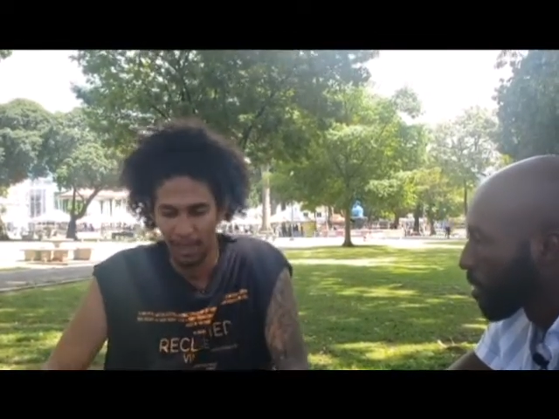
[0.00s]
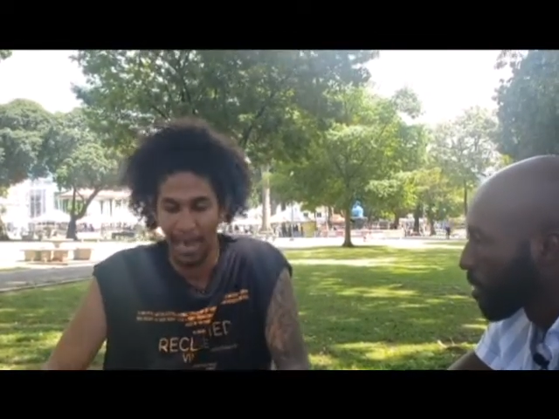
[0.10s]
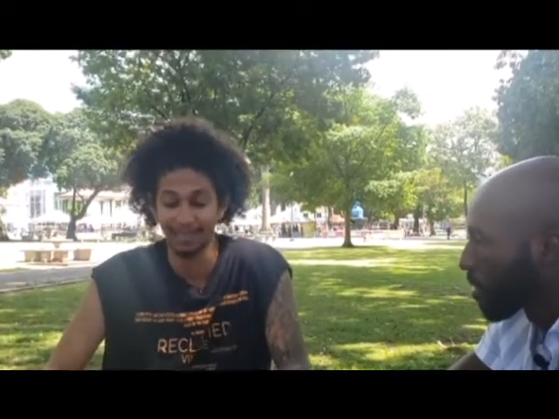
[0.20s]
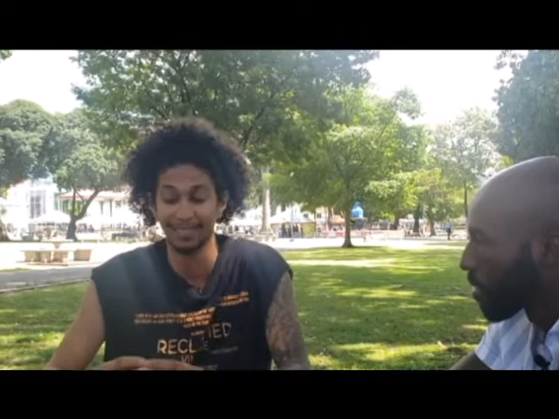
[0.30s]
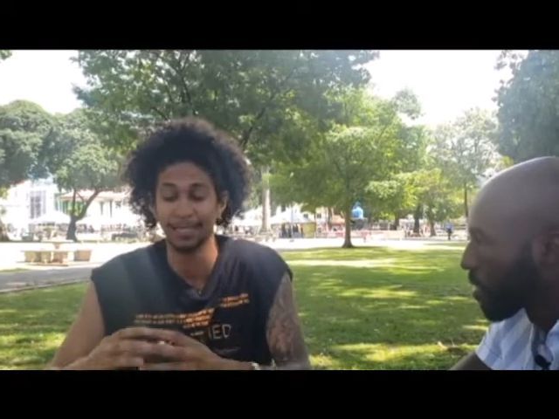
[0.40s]

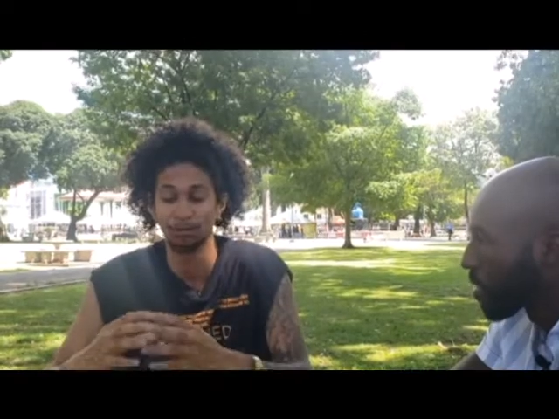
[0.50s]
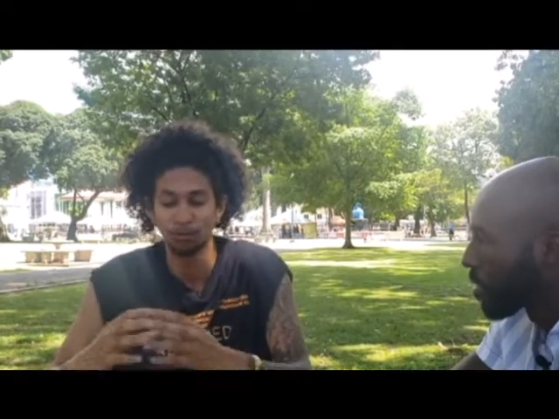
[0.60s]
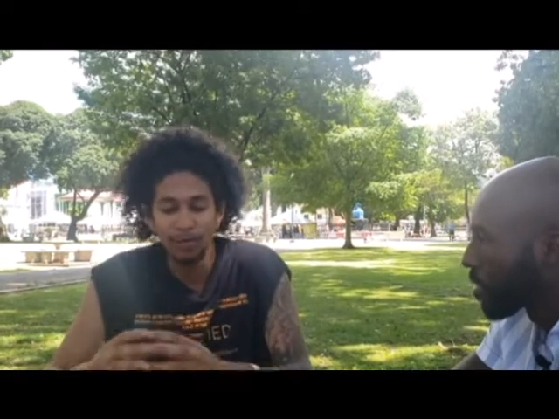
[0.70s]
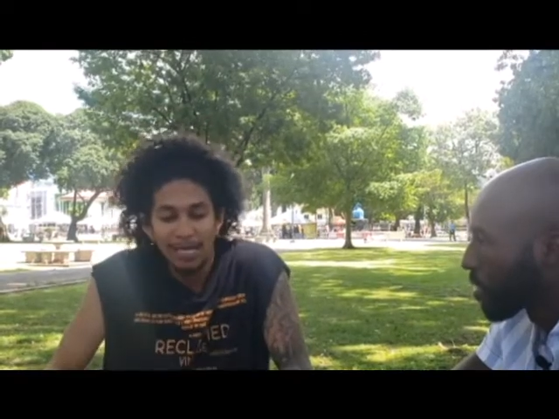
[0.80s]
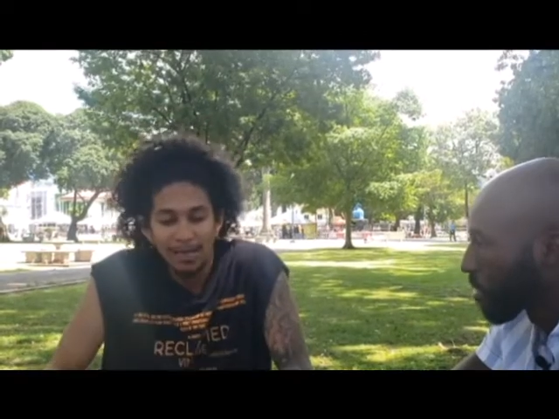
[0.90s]
As in the
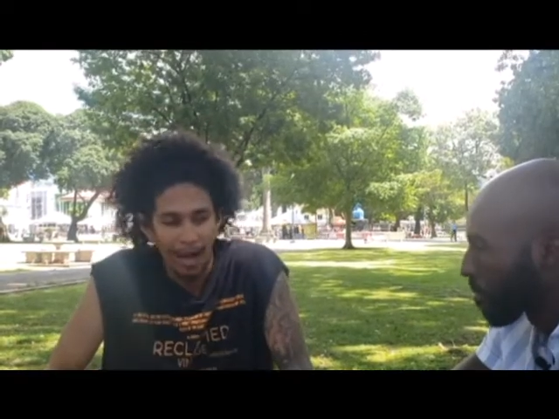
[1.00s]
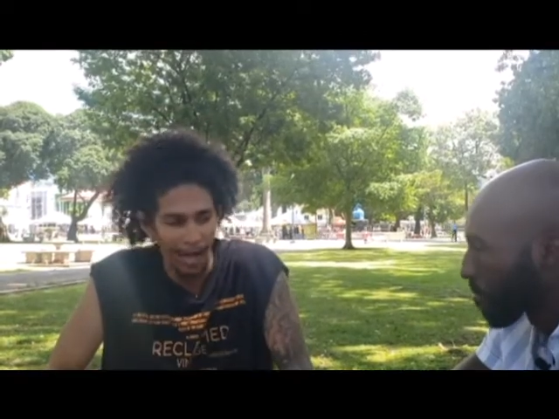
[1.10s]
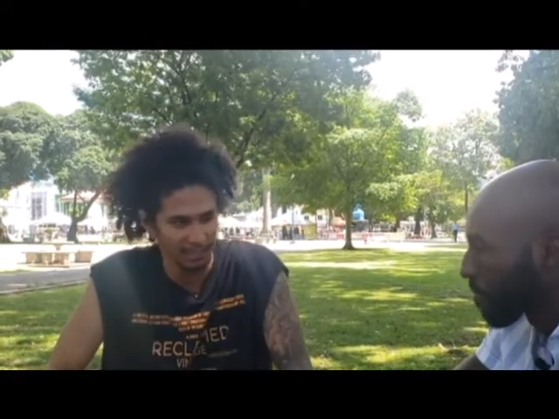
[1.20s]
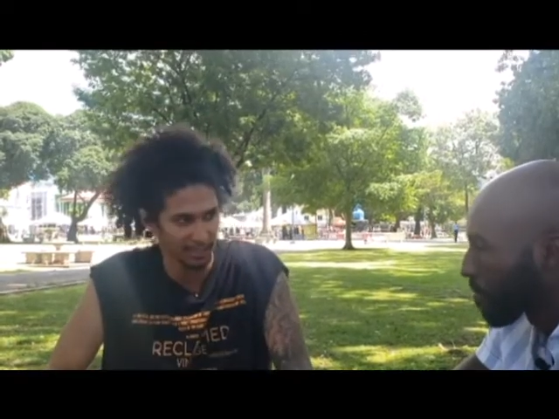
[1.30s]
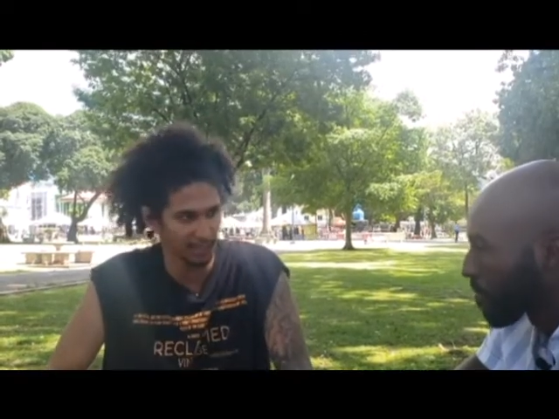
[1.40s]
real
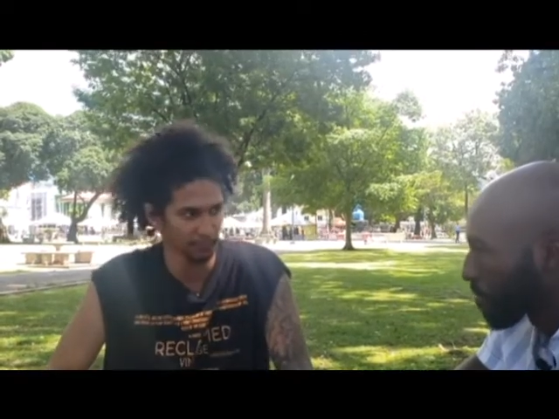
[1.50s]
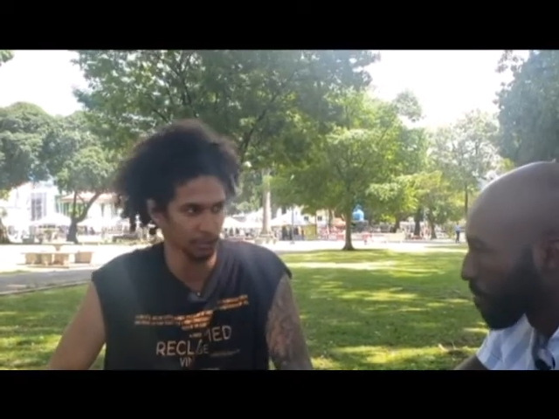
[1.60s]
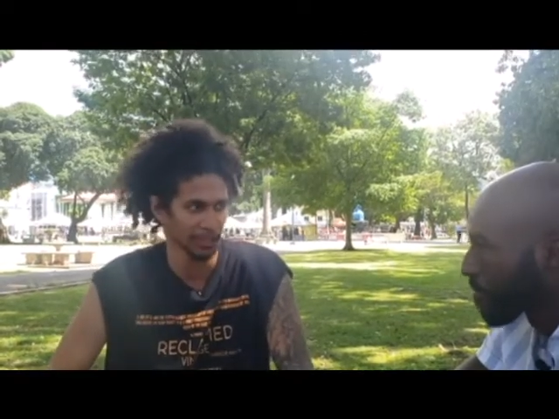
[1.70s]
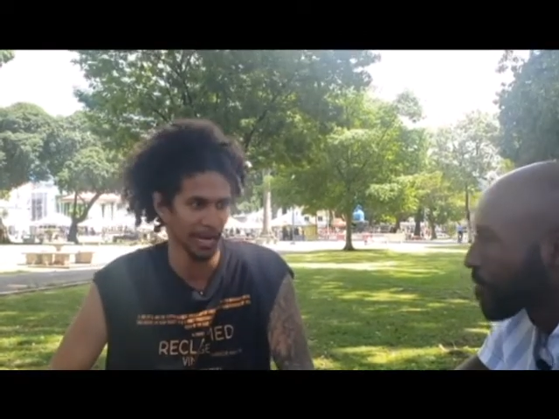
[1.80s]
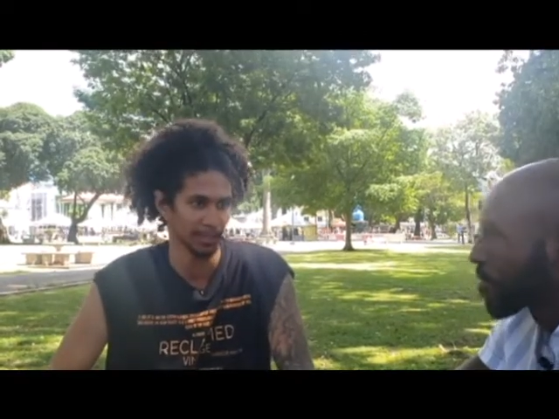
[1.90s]
artists of
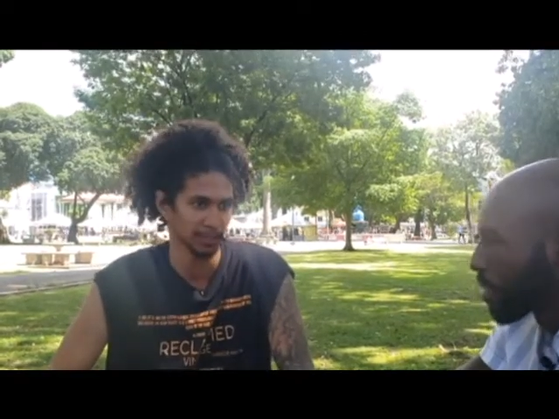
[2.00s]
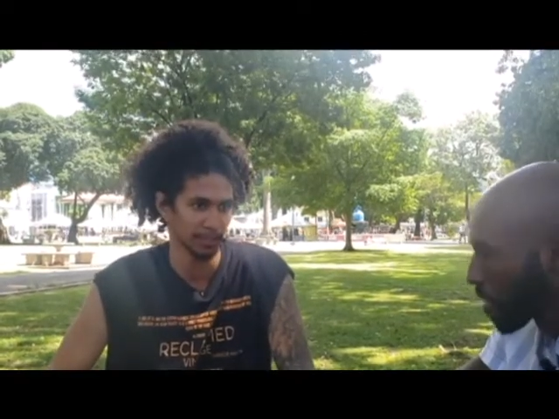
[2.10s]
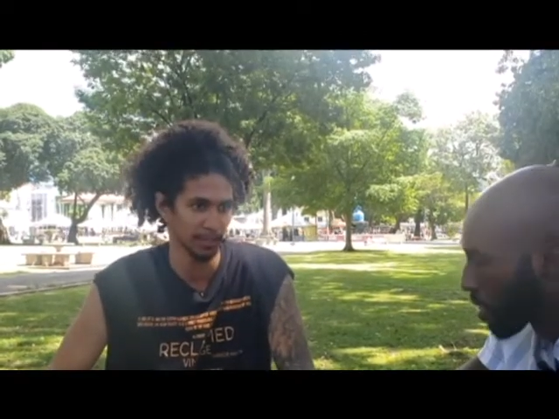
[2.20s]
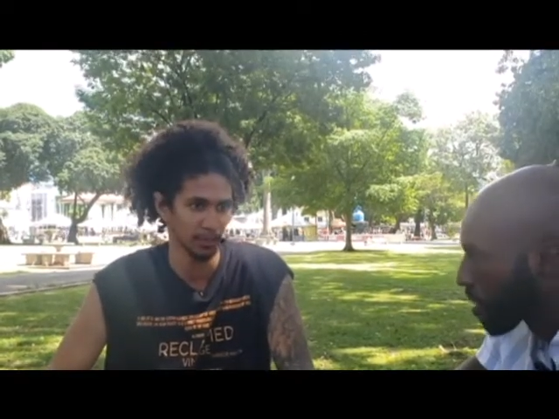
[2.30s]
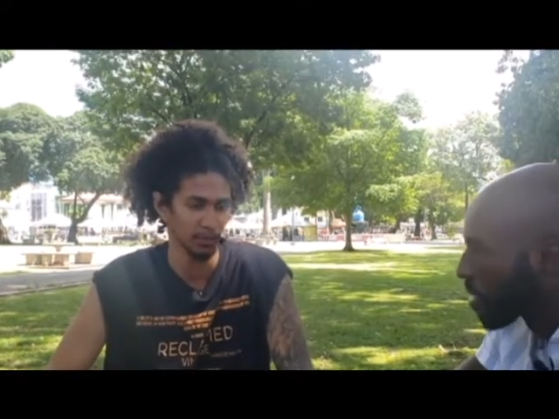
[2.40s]
Trinidad and
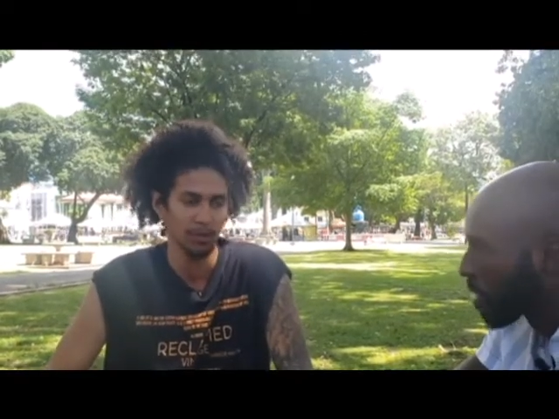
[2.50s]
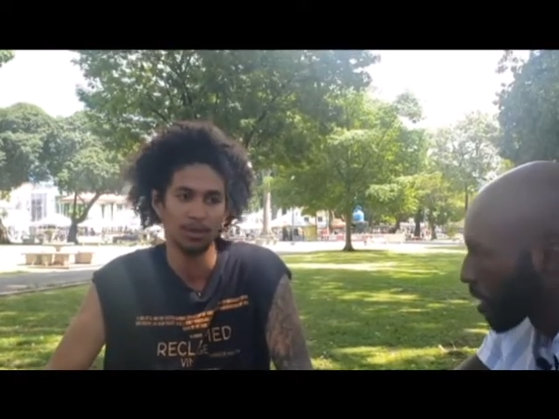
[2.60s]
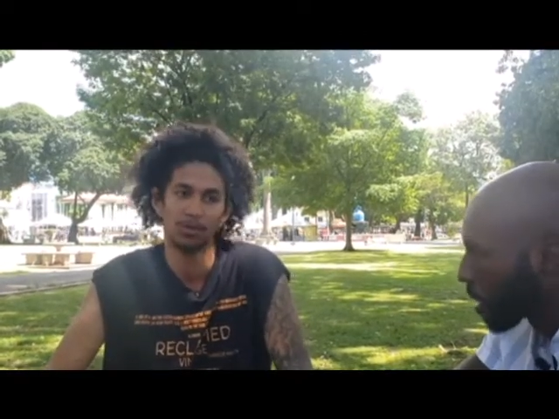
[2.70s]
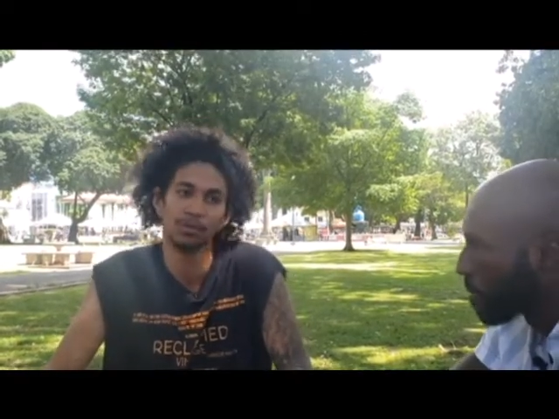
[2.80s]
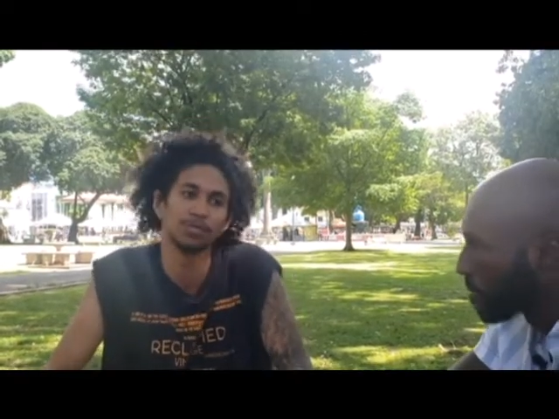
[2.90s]
Tobago,
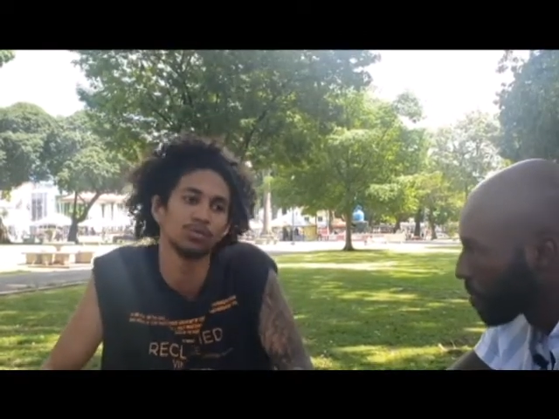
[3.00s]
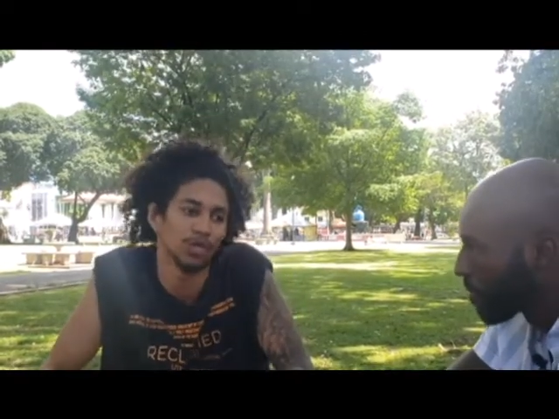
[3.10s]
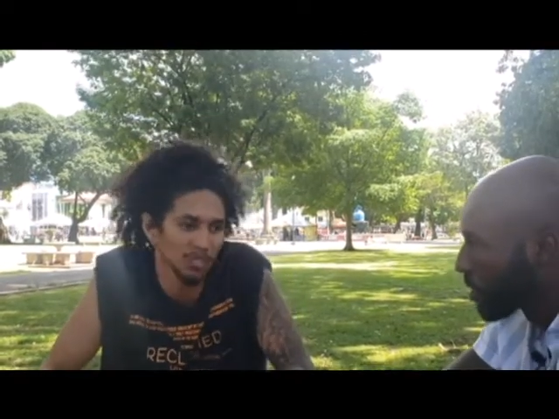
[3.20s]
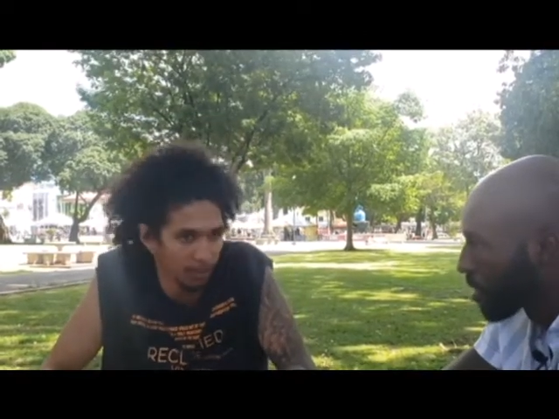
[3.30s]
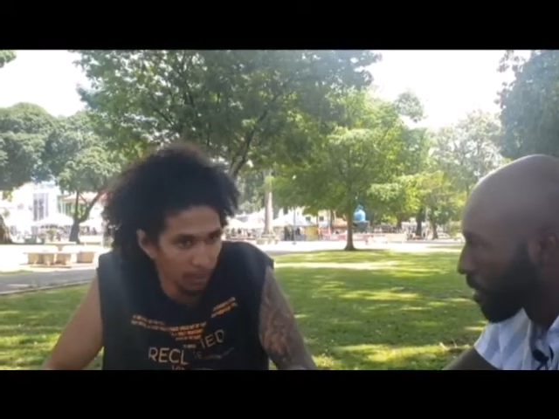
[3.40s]
we do
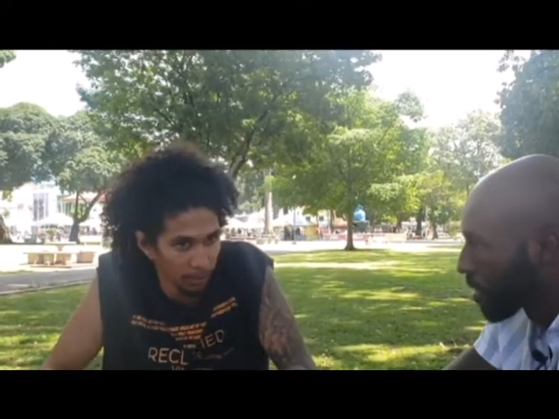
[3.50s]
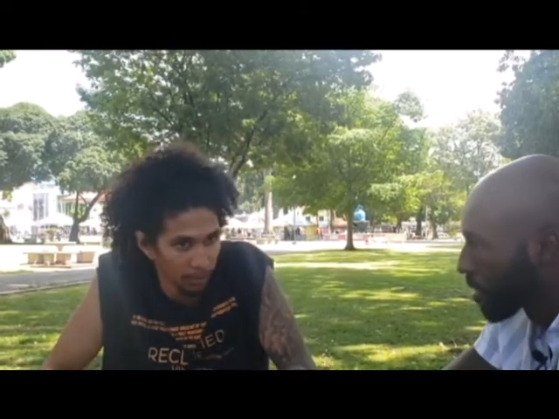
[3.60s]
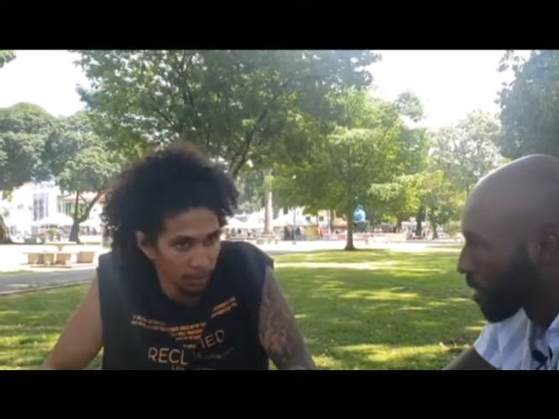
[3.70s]
not support them.